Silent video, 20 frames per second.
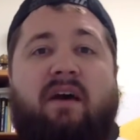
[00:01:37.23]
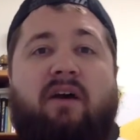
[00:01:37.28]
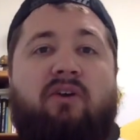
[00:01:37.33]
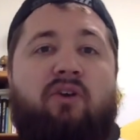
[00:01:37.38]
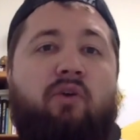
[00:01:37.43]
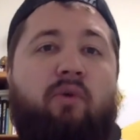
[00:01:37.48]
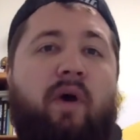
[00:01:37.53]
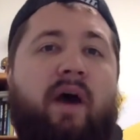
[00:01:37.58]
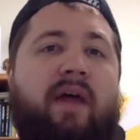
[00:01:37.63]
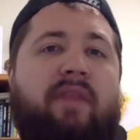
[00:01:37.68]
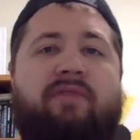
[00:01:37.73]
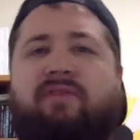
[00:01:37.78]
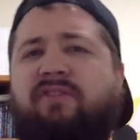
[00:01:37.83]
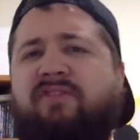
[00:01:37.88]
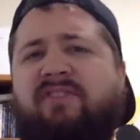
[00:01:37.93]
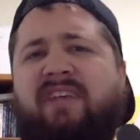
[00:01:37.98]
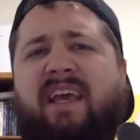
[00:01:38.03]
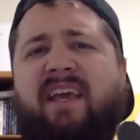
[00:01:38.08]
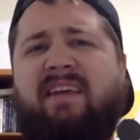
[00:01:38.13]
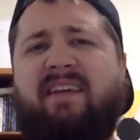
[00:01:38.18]
you know what,
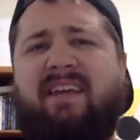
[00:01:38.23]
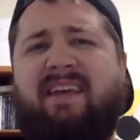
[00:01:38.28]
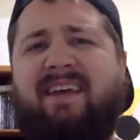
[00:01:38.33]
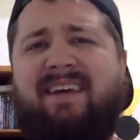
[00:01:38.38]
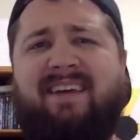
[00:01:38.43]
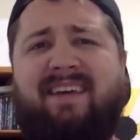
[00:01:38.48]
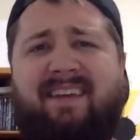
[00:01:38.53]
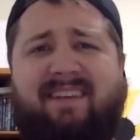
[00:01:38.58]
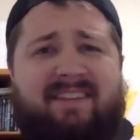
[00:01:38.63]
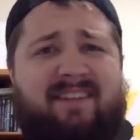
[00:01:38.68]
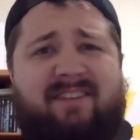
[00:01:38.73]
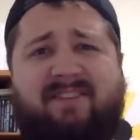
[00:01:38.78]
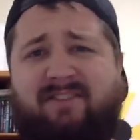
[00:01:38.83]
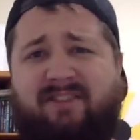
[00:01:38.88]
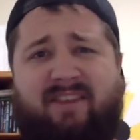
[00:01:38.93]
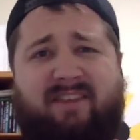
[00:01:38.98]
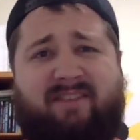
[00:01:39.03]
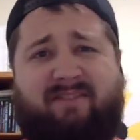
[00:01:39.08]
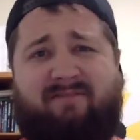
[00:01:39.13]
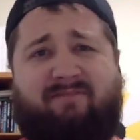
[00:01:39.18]
Saint Nick,
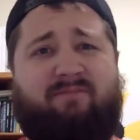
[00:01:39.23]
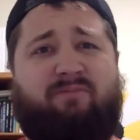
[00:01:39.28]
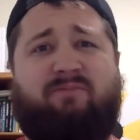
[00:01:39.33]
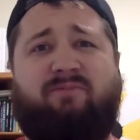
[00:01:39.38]
this uh,